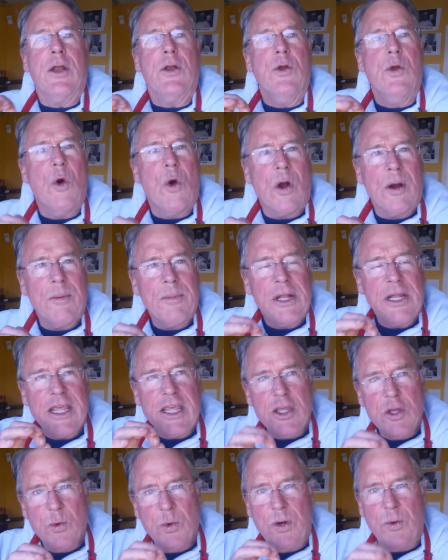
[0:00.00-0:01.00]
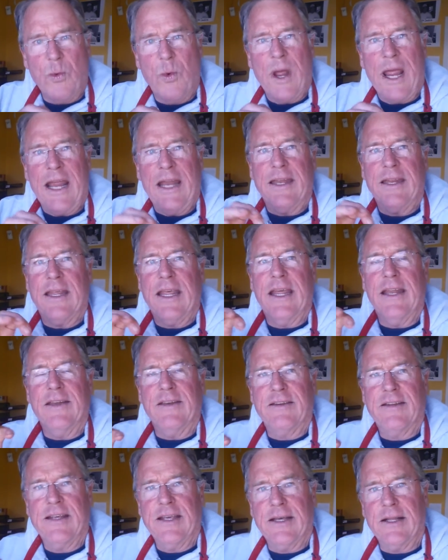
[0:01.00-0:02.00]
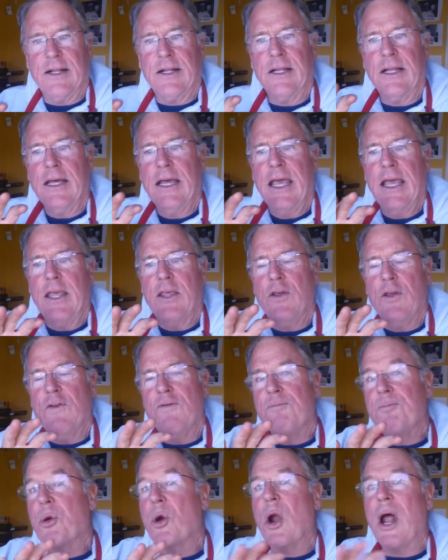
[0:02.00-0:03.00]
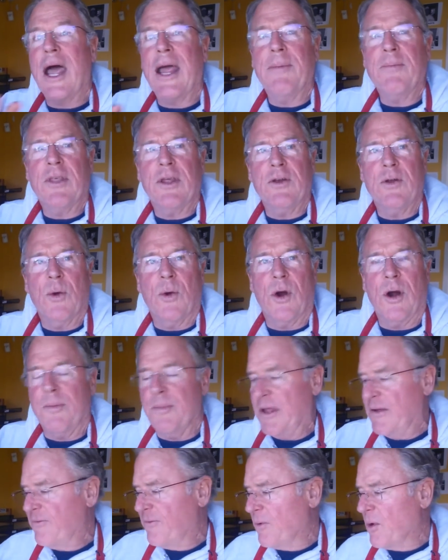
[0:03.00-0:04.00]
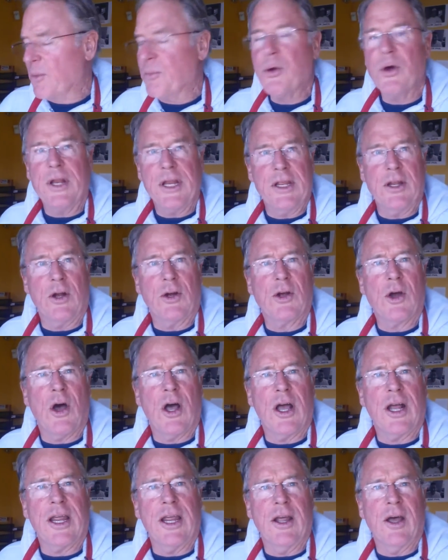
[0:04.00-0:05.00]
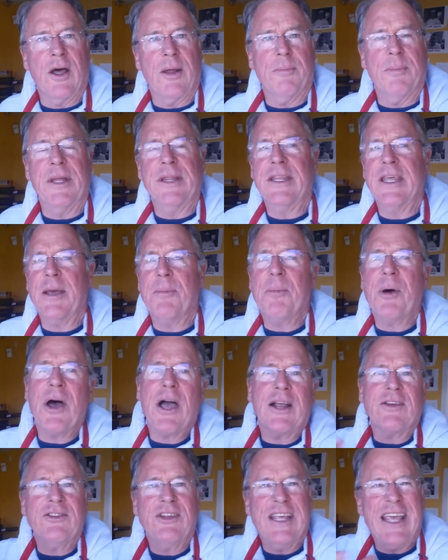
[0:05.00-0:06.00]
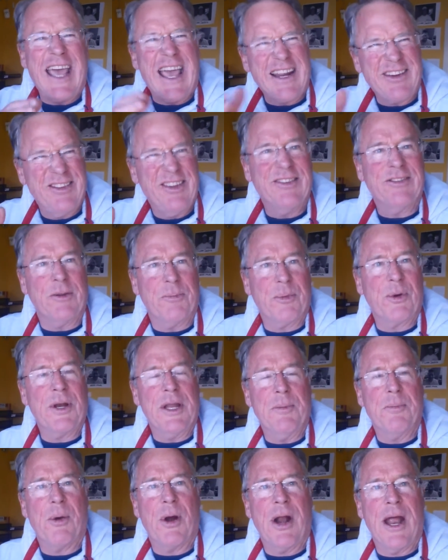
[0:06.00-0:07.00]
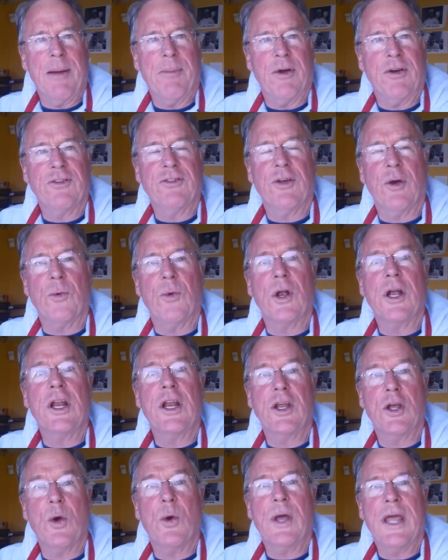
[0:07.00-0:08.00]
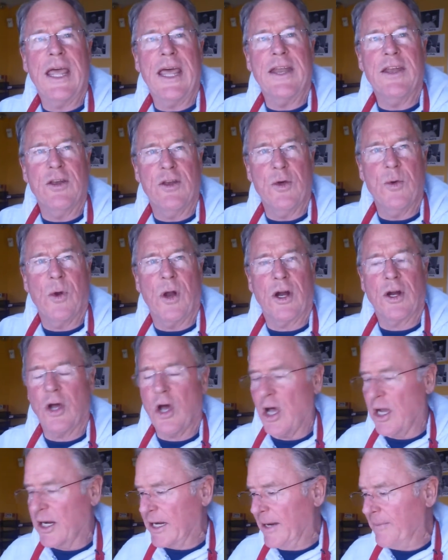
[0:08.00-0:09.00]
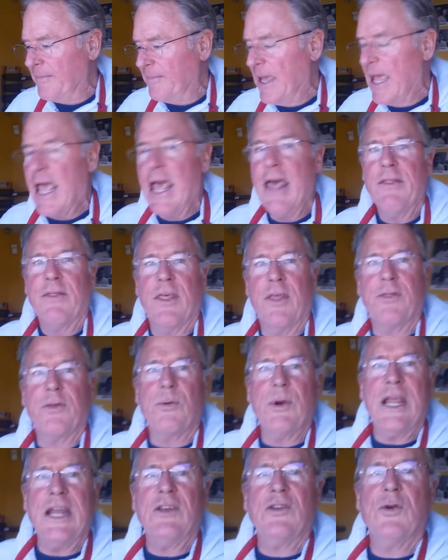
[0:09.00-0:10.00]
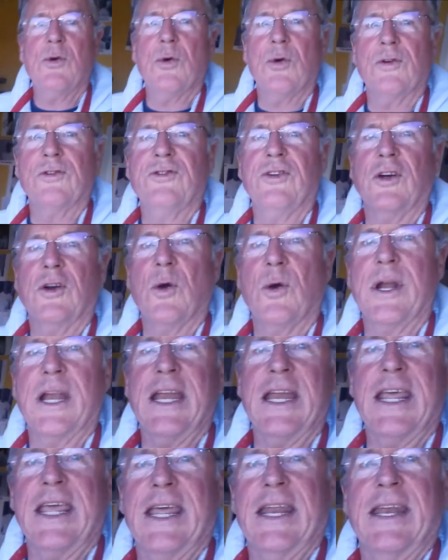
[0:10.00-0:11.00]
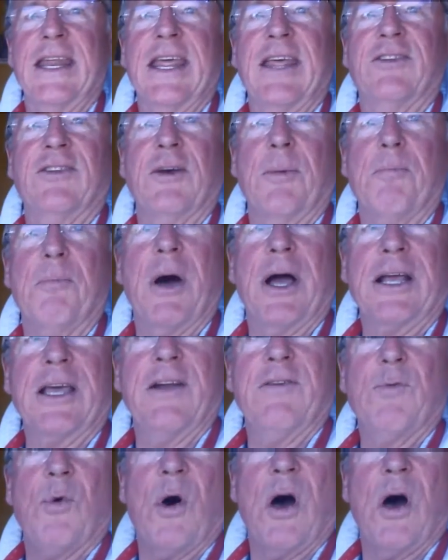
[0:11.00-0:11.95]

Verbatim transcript: Normally you would wait until you've primed the door before putting your caulking on, but the epoxy acts as a pre-primer, so we're gonna go ahead and do our caulking. The three tools you're going to need is a bucket of